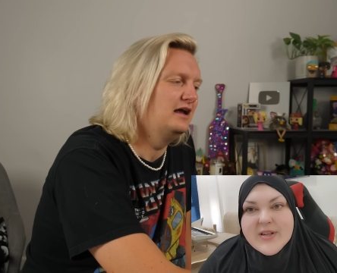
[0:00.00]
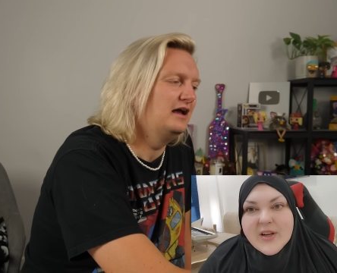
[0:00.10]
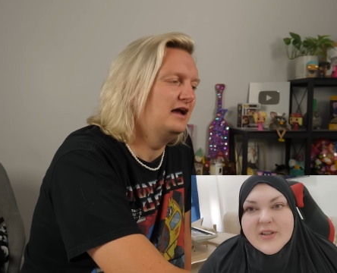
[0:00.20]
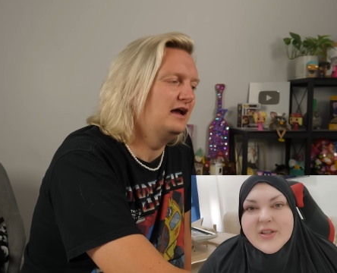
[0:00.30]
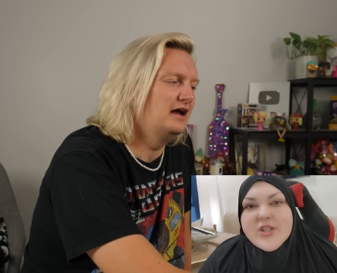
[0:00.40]
Speaker 1: I
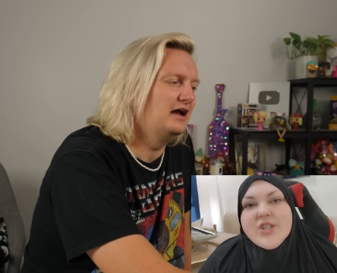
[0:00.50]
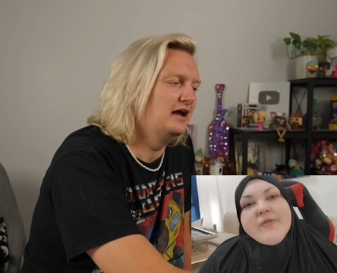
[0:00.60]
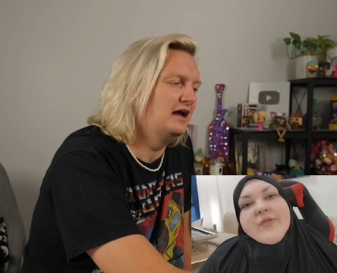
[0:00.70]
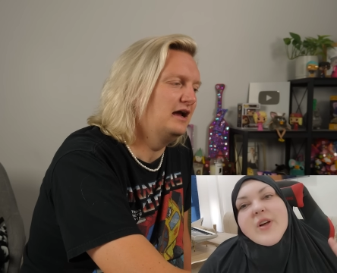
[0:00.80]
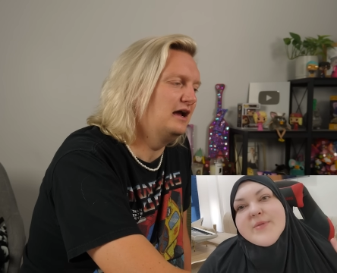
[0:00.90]
talk to her,
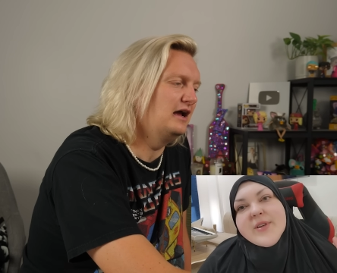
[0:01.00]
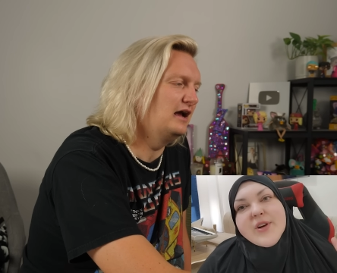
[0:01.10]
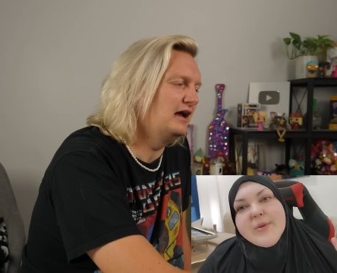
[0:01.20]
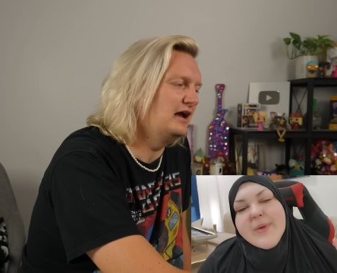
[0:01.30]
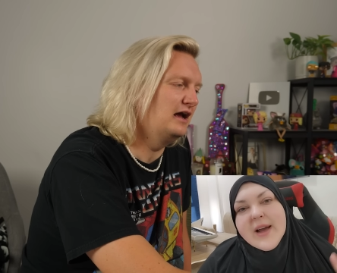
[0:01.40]
she flops
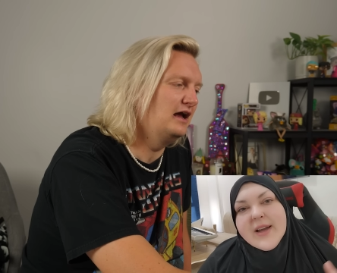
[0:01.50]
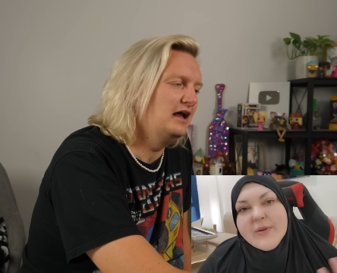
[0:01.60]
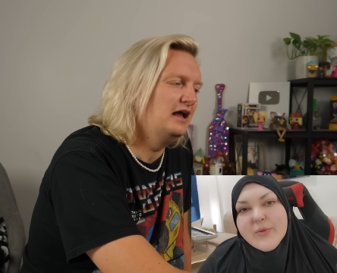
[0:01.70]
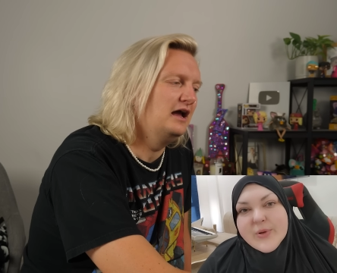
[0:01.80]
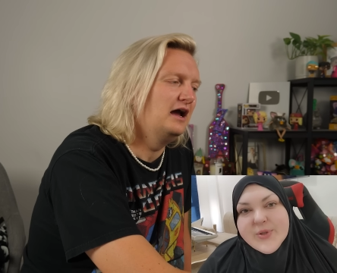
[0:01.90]
on her
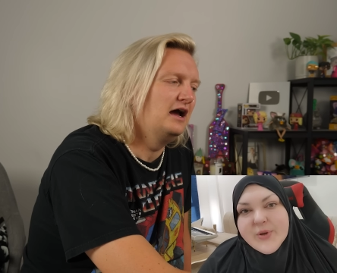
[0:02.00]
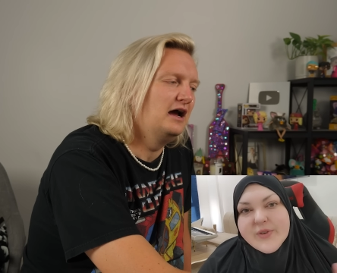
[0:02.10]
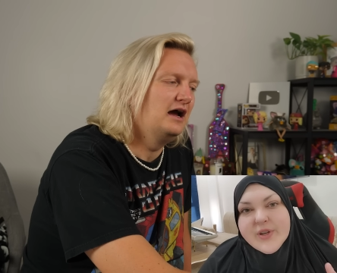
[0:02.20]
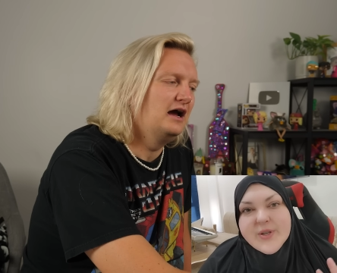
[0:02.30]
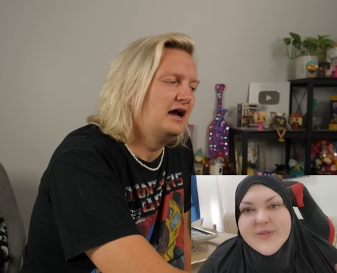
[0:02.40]
back and rolls
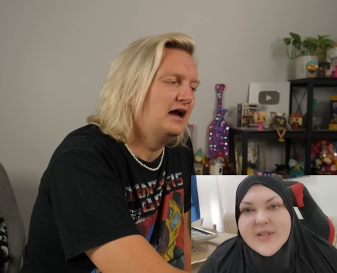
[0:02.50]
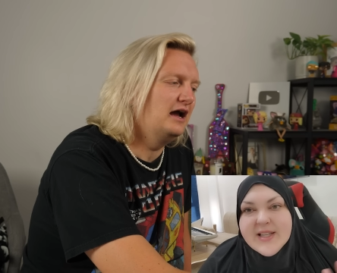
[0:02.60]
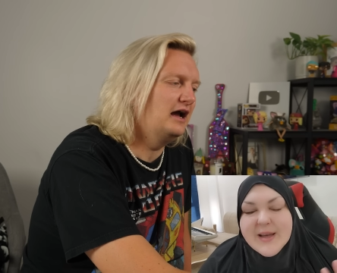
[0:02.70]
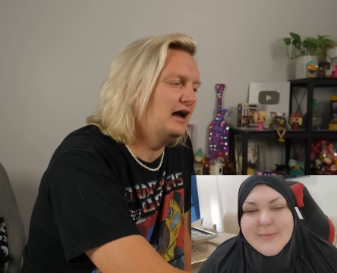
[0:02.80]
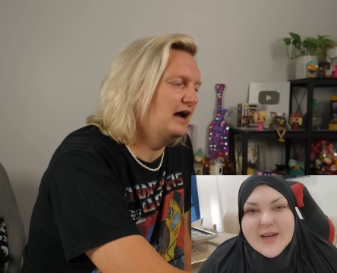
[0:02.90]
over. You've
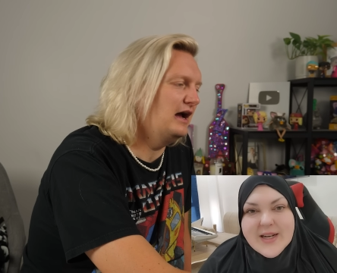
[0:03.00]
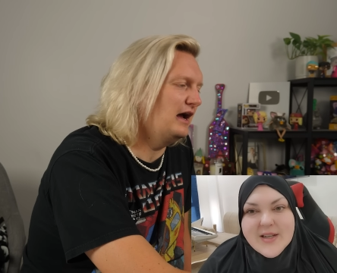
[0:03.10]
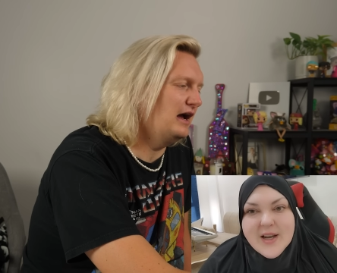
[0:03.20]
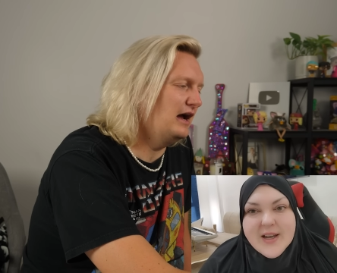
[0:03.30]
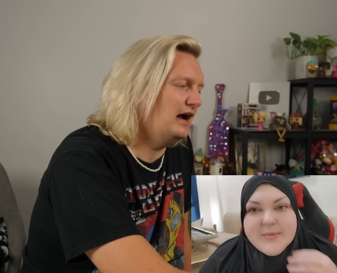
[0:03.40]
seen that
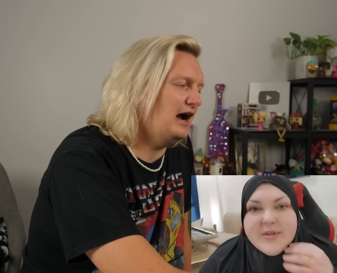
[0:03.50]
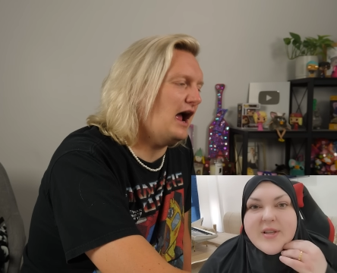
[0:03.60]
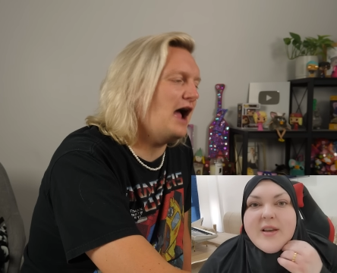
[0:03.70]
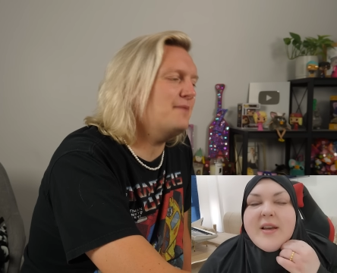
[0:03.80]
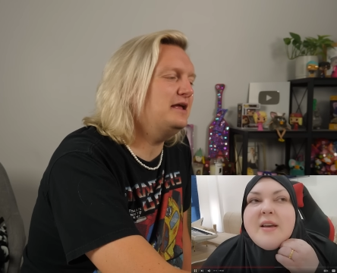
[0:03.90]
many
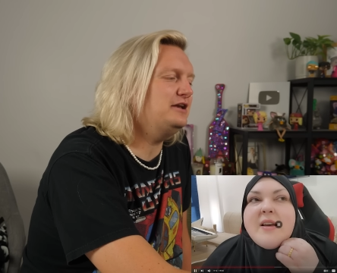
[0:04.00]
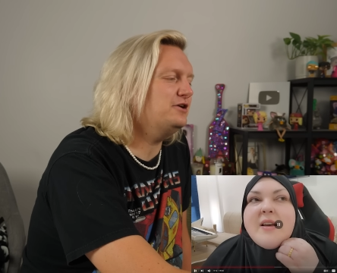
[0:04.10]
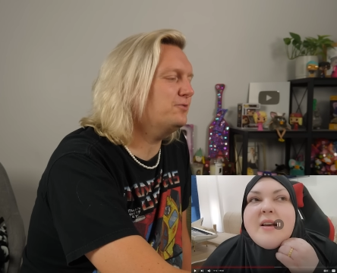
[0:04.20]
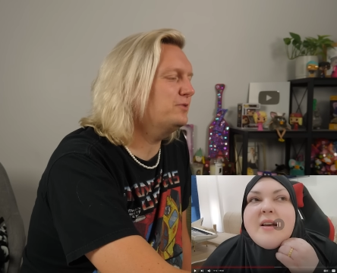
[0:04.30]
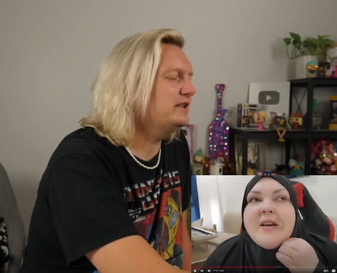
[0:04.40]
times.
Speaker 2: I
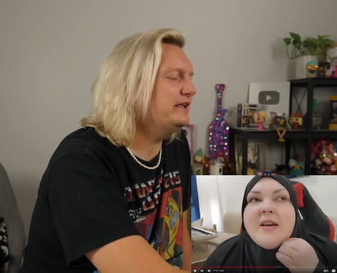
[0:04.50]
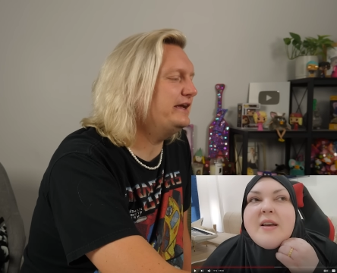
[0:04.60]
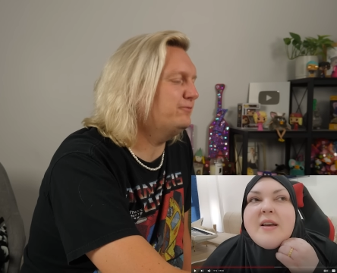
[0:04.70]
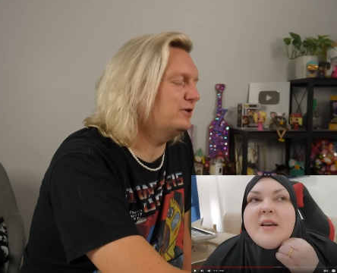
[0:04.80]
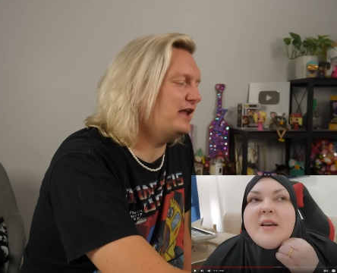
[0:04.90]
mean, you're
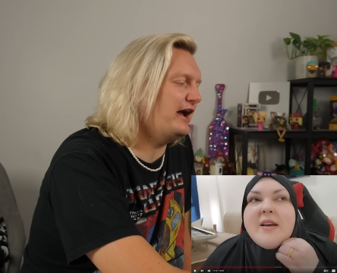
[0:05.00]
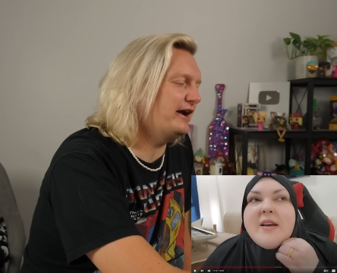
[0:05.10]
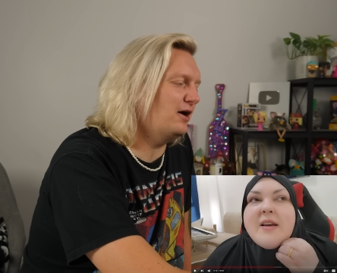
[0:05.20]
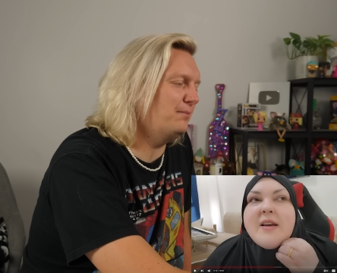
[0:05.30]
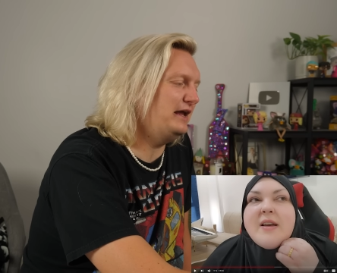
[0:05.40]
really
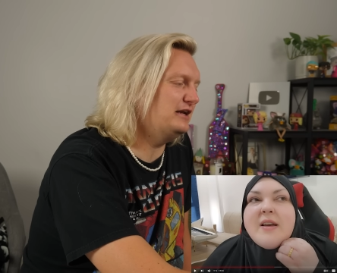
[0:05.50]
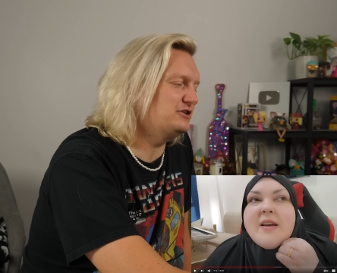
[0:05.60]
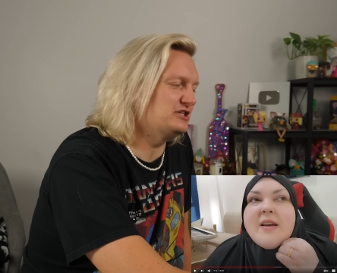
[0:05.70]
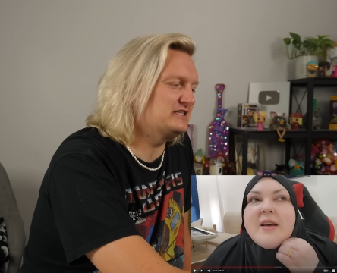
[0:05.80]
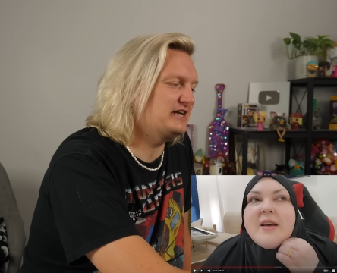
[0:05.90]
relying on me
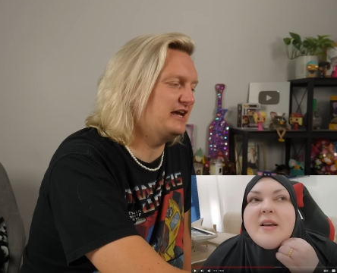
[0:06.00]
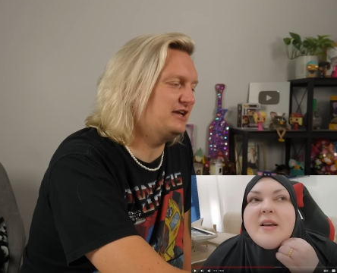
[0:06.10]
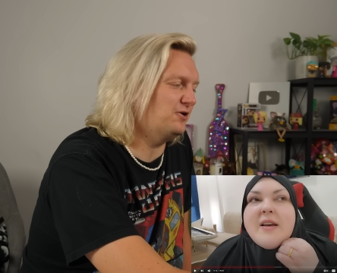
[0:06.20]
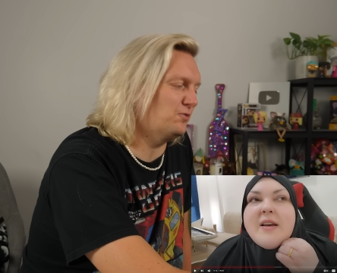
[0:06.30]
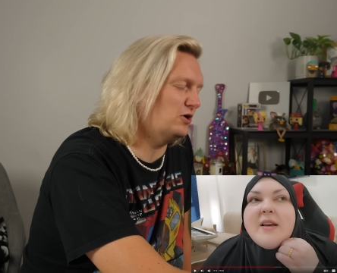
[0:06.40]
to just
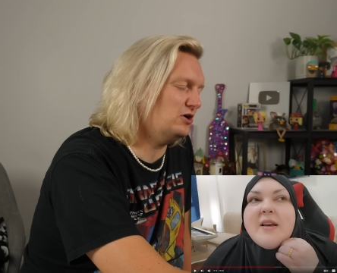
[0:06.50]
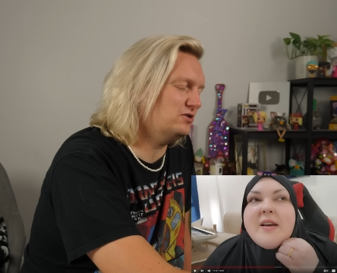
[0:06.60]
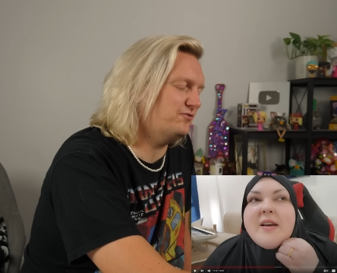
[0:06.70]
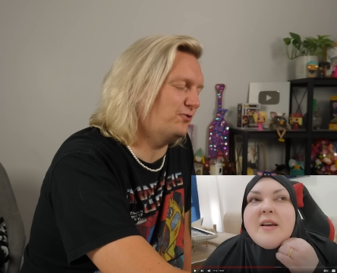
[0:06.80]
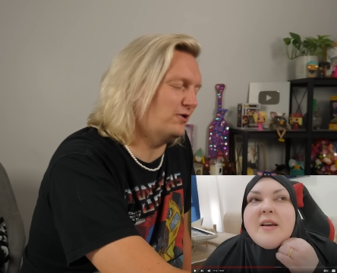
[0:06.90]
take your
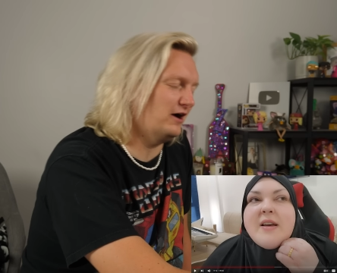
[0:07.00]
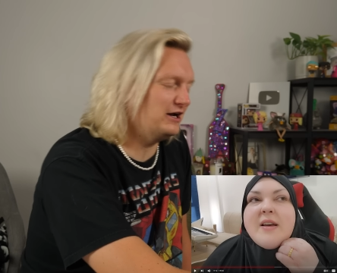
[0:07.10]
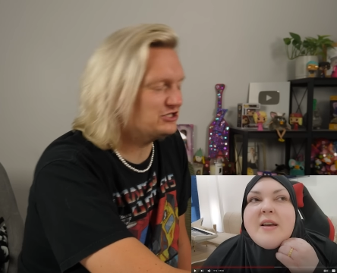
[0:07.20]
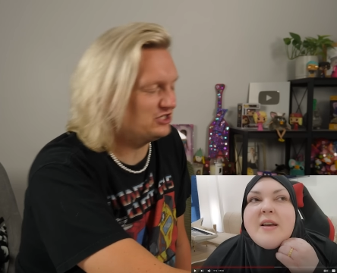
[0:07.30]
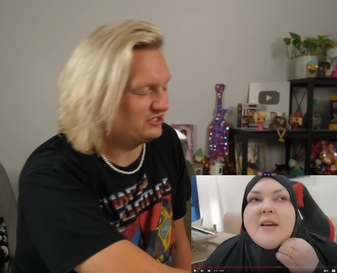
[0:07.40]
word for
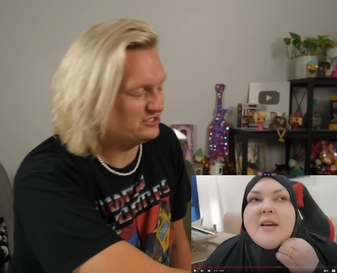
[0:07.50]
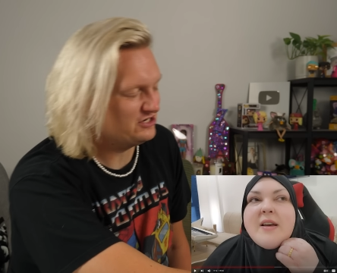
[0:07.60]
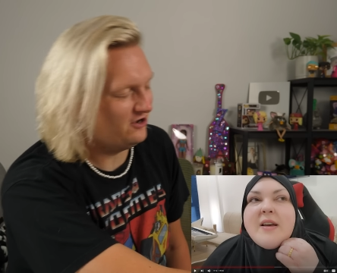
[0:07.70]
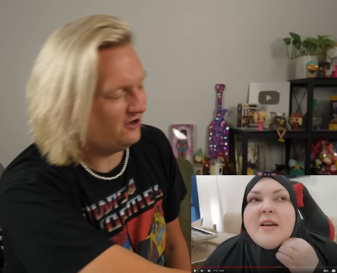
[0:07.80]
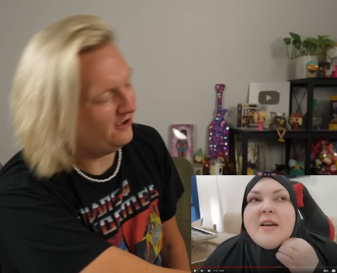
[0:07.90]
it,
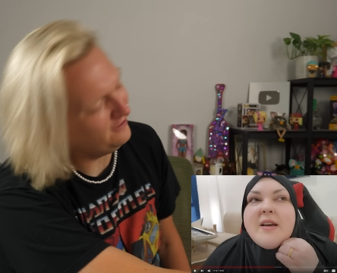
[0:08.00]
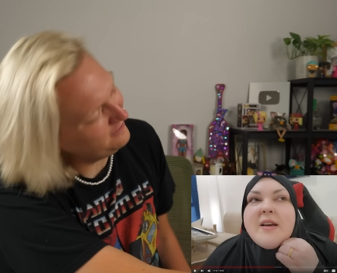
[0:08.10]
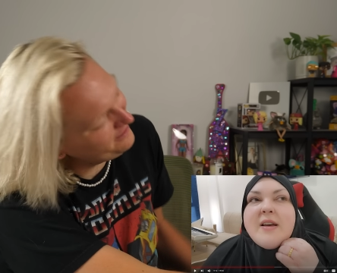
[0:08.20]
Chantal.